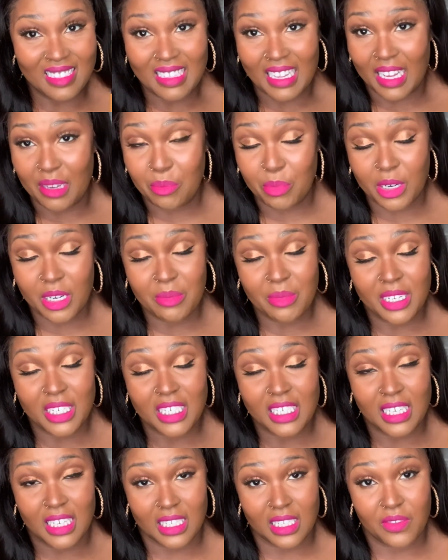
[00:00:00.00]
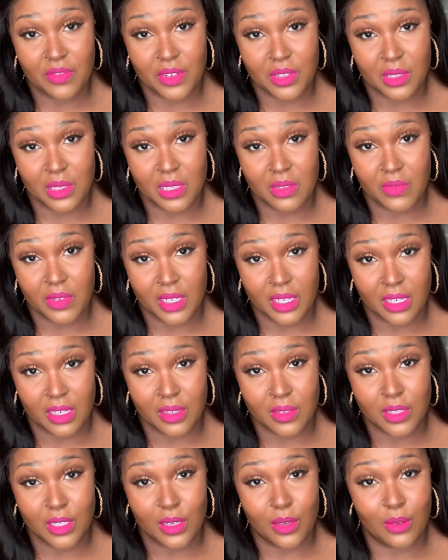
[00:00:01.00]
that pretty much does it for this video.
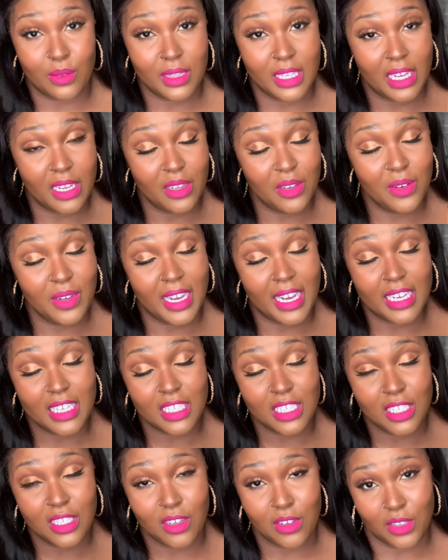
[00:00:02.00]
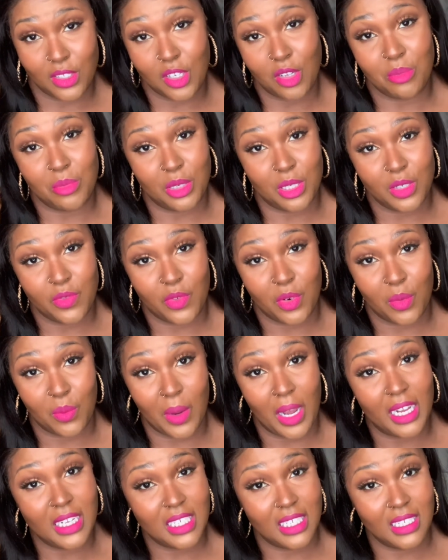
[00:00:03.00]
So thank you guys so much for
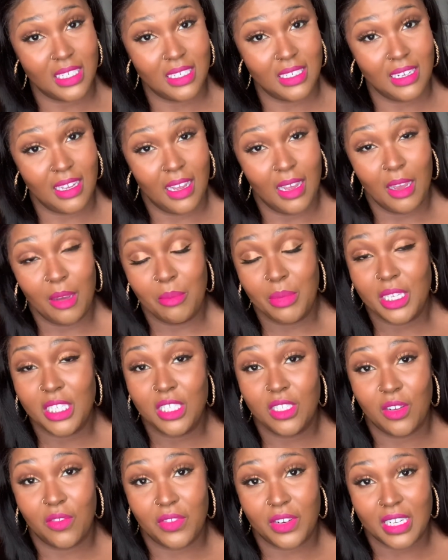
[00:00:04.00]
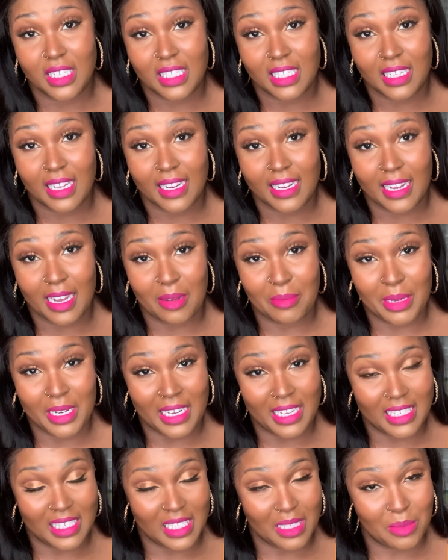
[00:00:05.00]
watching. Please don't forget to like, comment,
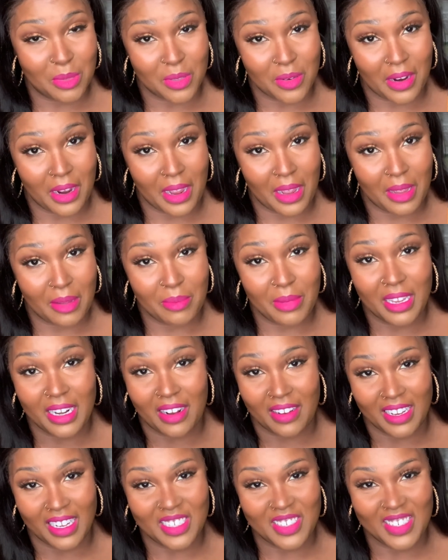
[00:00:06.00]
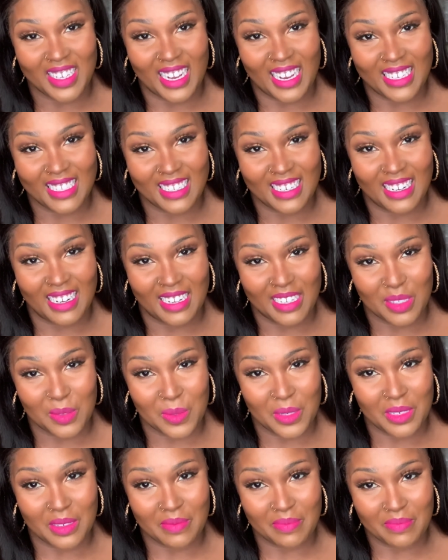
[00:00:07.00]
and subscribe, and I'll catch you guys in the next one.